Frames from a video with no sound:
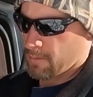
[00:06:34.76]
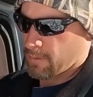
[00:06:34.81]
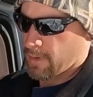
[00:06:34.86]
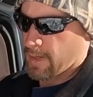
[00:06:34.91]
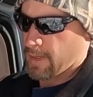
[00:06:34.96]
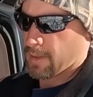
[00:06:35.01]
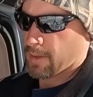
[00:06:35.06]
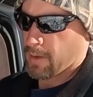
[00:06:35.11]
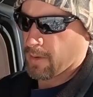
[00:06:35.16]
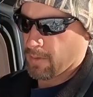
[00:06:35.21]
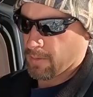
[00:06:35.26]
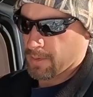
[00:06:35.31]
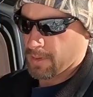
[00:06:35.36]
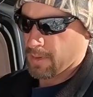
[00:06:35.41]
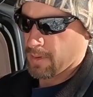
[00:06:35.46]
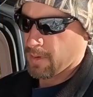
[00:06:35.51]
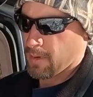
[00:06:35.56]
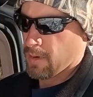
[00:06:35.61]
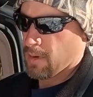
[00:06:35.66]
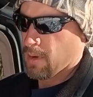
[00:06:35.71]
Raincoat.
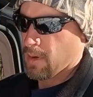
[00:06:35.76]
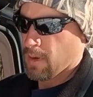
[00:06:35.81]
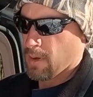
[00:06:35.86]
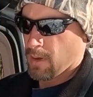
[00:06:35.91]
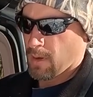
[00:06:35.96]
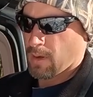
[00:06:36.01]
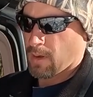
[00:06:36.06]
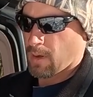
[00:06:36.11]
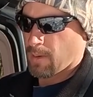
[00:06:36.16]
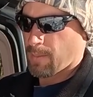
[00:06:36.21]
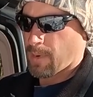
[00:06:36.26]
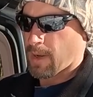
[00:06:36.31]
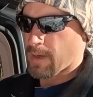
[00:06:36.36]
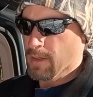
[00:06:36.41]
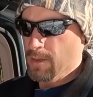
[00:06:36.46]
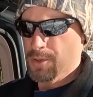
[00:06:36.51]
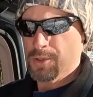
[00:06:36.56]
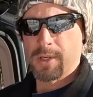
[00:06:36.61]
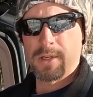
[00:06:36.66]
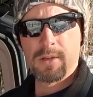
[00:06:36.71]
I
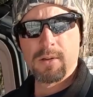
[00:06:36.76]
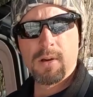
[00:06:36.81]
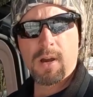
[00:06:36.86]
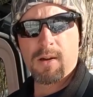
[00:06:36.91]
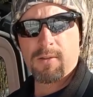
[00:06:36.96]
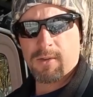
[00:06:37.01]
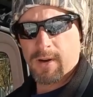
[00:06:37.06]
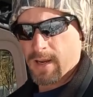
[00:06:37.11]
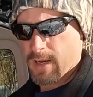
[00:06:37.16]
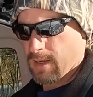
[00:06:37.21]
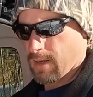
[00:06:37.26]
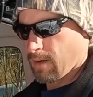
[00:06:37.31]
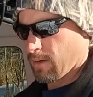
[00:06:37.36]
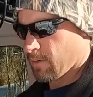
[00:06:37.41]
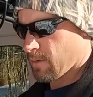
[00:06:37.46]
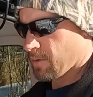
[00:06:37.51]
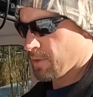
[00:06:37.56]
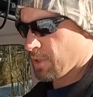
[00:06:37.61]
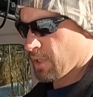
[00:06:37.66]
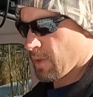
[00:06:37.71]
usually do have rain gear
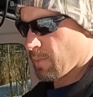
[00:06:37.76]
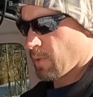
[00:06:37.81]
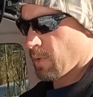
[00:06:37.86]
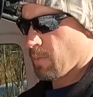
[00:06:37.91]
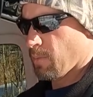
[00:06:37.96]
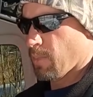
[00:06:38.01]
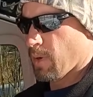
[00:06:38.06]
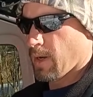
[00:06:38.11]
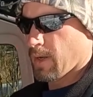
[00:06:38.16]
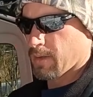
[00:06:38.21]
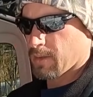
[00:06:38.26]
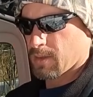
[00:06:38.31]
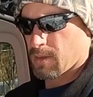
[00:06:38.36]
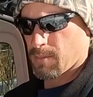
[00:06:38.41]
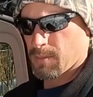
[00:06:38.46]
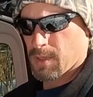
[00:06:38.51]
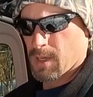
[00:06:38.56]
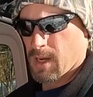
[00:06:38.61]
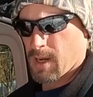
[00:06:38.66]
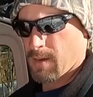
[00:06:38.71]
in the Jeep, but
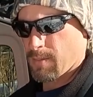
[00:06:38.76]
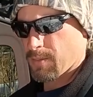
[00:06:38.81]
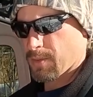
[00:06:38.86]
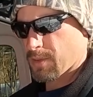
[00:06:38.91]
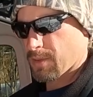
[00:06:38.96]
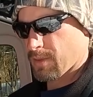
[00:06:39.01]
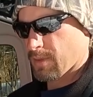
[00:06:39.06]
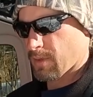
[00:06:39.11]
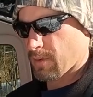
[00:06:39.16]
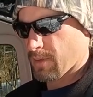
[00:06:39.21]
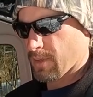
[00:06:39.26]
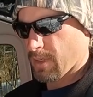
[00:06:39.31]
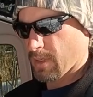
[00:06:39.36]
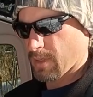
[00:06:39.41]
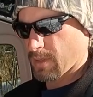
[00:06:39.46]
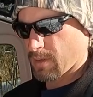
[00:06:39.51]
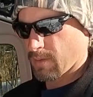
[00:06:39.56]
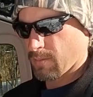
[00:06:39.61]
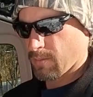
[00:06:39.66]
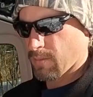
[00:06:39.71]
sometimes, you know, you
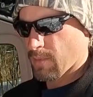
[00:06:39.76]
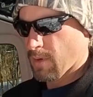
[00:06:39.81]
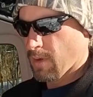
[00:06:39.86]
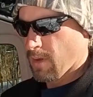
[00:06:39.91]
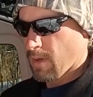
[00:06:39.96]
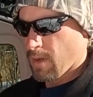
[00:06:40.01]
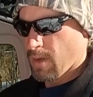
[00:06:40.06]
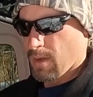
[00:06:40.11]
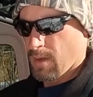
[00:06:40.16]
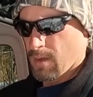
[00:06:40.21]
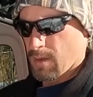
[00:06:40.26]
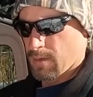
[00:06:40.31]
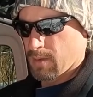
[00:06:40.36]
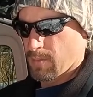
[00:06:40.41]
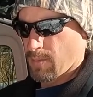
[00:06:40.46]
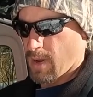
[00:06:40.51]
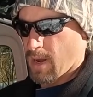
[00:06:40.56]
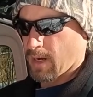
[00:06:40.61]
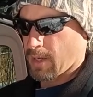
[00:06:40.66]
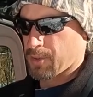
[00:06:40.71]
need some
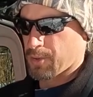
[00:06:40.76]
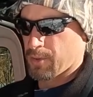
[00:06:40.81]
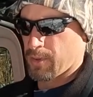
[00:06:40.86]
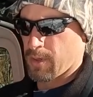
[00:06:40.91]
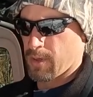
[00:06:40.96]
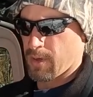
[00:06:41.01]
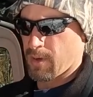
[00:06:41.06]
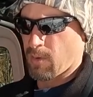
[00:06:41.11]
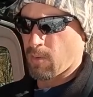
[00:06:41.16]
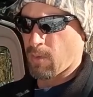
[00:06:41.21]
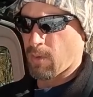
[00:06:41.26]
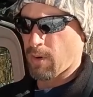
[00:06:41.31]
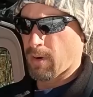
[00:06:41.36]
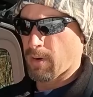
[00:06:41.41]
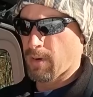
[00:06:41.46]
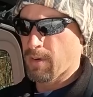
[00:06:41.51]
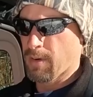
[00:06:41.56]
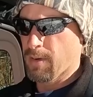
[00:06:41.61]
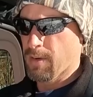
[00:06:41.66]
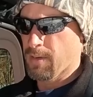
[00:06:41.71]
extra
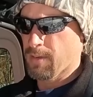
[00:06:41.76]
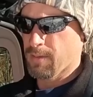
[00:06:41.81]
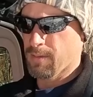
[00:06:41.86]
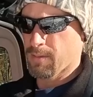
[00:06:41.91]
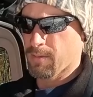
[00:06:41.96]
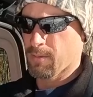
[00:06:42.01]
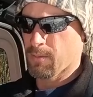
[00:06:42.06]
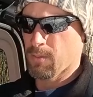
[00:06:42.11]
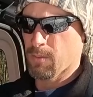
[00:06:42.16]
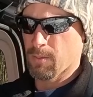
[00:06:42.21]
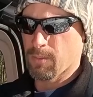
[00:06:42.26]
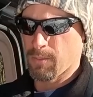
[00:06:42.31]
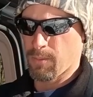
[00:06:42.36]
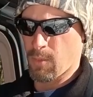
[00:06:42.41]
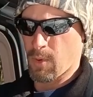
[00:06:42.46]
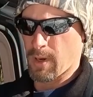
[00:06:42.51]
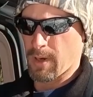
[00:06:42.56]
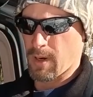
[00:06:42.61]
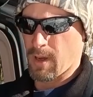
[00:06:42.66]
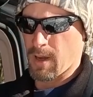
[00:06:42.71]
or
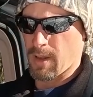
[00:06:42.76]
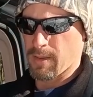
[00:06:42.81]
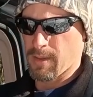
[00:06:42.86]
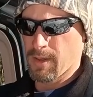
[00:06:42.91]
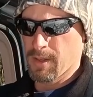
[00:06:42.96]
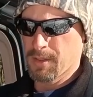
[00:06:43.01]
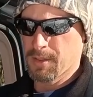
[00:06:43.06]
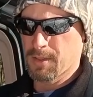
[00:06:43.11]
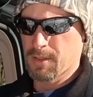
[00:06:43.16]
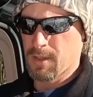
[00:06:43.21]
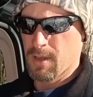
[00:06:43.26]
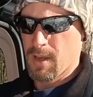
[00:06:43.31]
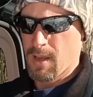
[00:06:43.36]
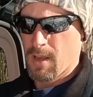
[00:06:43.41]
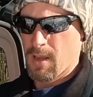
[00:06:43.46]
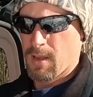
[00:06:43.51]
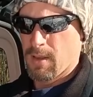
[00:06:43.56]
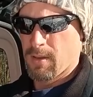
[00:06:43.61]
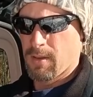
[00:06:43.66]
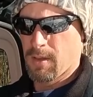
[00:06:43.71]
whatnot. This
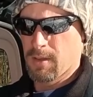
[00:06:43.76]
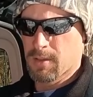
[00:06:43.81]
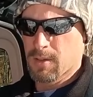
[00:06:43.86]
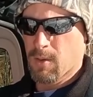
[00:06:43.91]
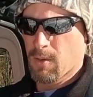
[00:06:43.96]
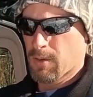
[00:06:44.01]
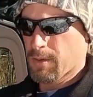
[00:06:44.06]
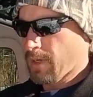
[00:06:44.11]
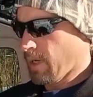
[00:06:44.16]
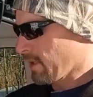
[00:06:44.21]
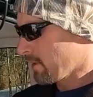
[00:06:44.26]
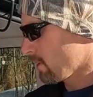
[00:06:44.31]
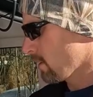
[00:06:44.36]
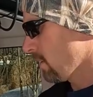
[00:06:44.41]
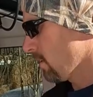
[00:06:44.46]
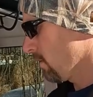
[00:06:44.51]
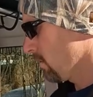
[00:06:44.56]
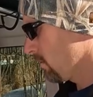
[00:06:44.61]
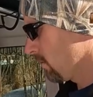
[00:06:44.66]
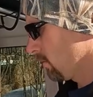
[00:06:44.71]
Gore-Tex
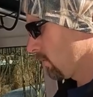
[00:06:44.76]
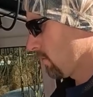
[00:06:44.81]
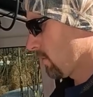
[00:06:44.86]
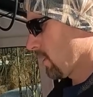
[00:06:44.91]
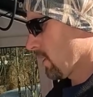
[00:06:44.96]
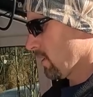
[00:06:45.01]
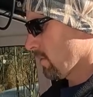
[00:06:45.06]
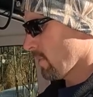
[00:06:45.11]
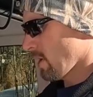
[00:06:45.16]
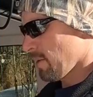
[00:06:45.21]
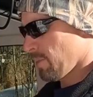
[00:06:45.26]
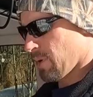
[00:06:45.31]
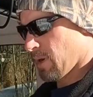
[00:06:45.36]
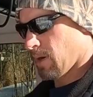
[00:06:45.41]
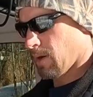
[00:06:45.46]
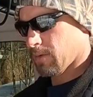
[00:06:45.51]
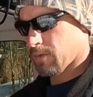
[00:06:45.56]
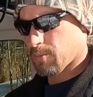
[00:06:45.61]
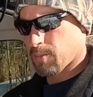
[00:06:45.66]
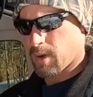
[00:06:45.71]
coat my
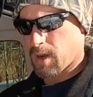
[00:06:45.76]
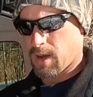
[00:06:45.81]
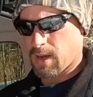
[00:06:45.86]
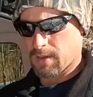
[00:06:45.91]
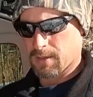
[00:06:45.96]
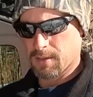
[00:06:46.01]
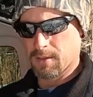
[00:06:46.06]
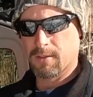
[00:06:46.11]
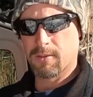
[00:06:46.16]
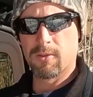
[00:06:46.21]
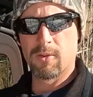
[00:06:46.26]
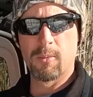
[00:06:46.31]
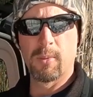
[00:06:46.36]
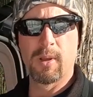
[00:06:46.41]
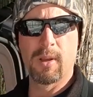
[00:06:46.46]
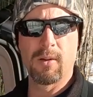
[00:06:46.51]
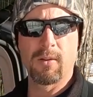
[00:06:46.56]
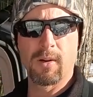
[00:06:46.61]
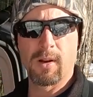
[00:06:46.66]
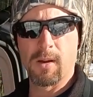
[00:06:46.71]
parents bought for
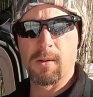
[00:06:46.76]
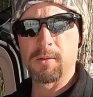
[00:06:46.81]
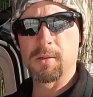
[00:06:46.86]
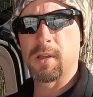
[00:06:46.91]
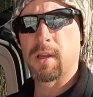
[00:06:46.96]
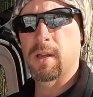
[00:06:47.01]
me when I was